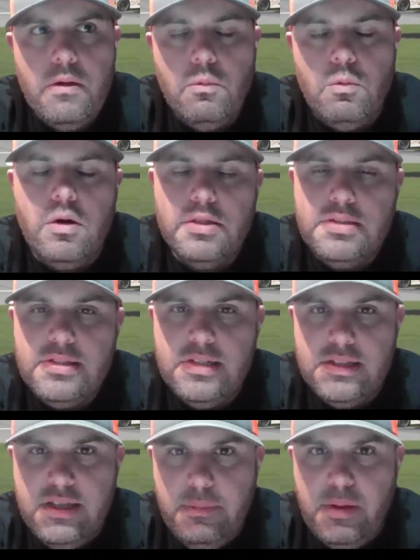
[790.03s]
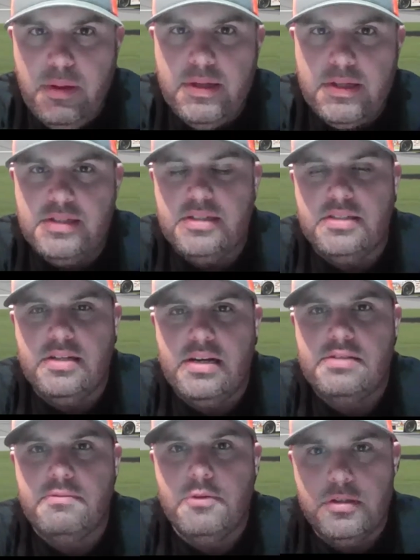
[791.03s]
wants to see me be
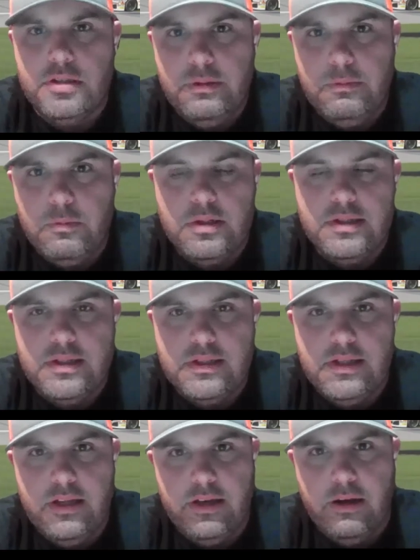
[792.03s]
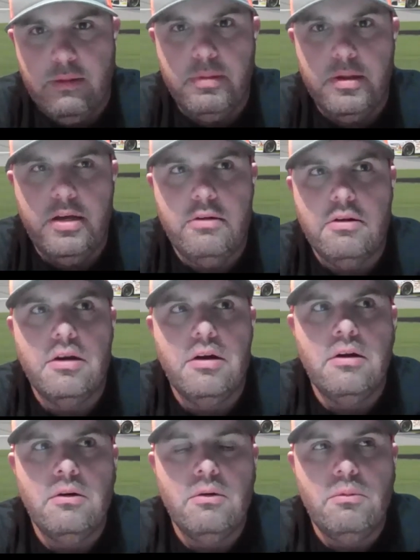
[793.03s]
successful. She wants to see the company
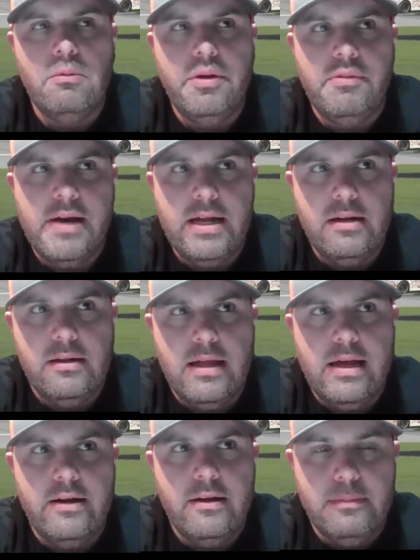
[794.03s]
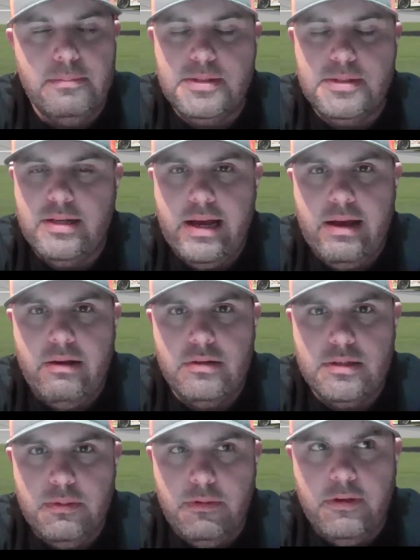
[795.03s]
grow. We've had a lot of ups and
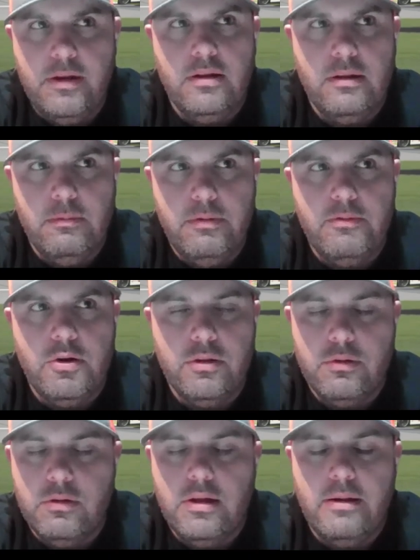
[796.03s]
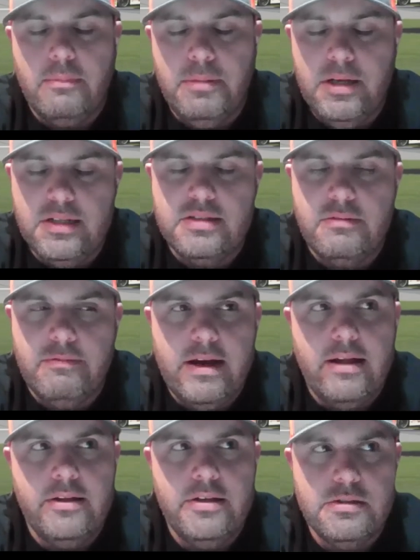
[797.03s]
downs. We've gone through a lot of peaks and
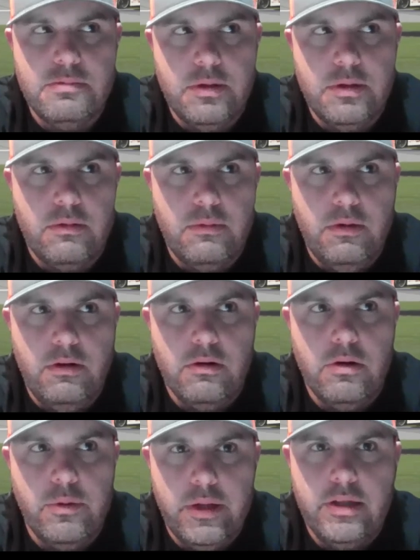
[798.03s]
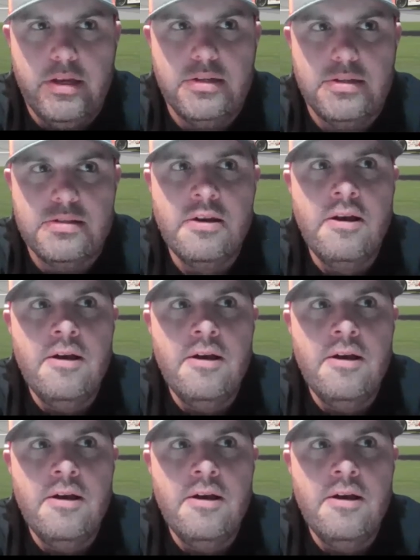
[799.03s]
valleys with growing this,